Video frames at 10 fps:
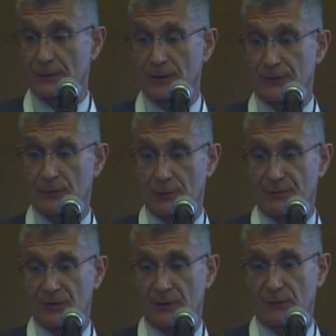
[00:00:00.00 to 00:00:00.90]
for
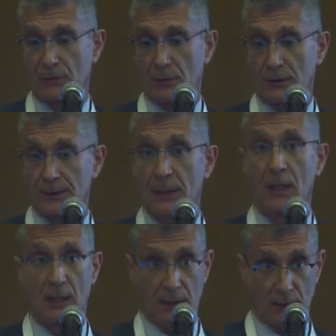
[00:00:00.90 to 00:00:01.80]
lithotripsy historically,
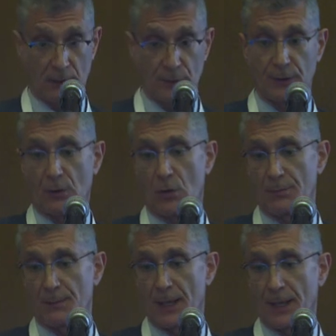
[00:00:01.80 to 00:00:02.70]
including the
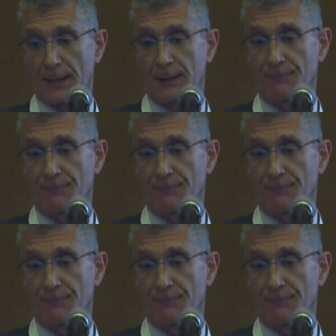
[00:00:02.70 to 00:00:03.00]
foamy mag.